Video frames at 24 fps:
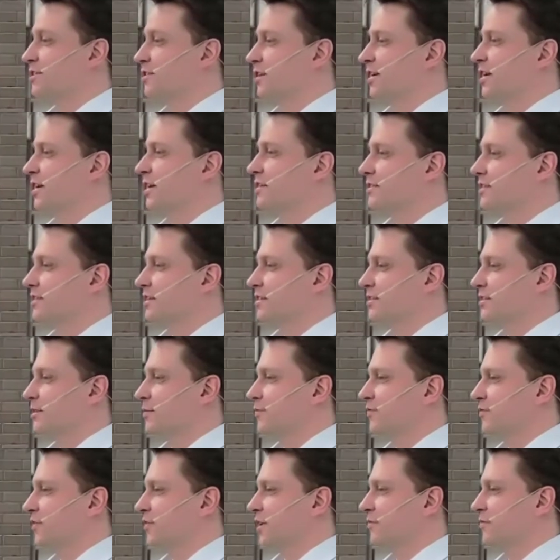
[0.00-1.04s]
So I guess that's
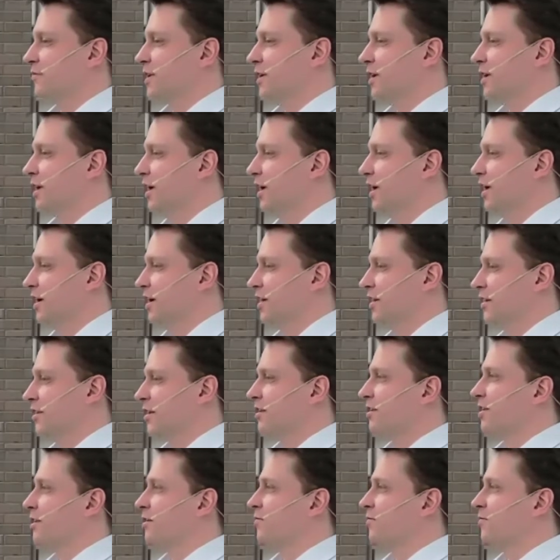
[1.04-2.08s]
something where
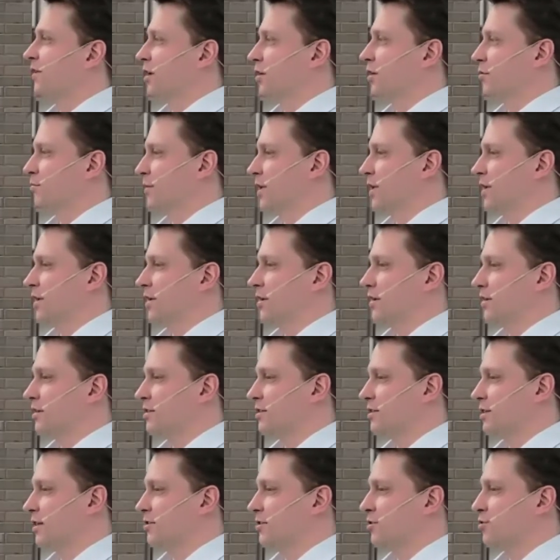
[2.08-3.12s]
the development
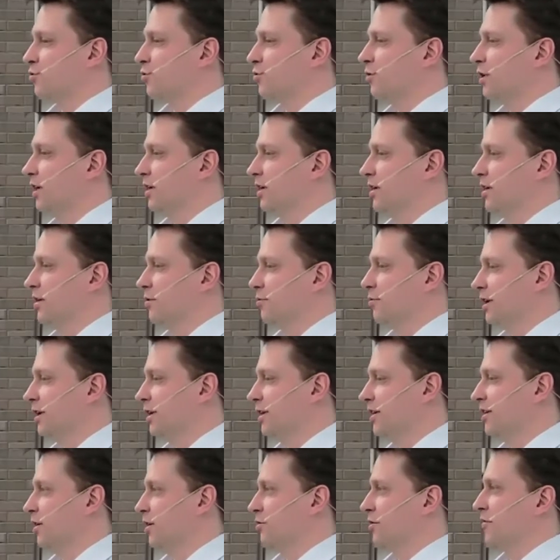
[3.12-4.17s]
is
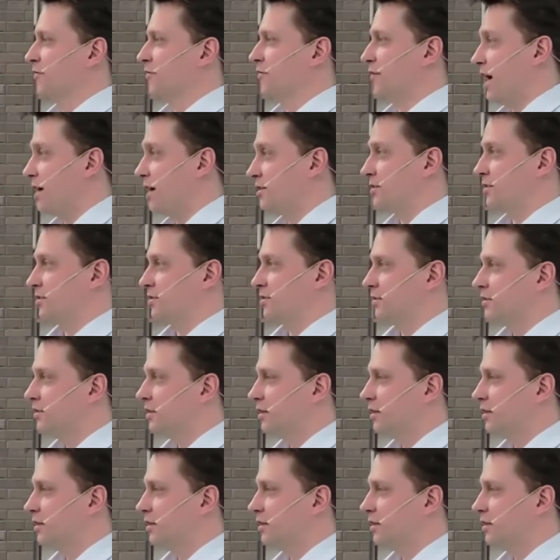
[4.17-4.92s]
really going fast.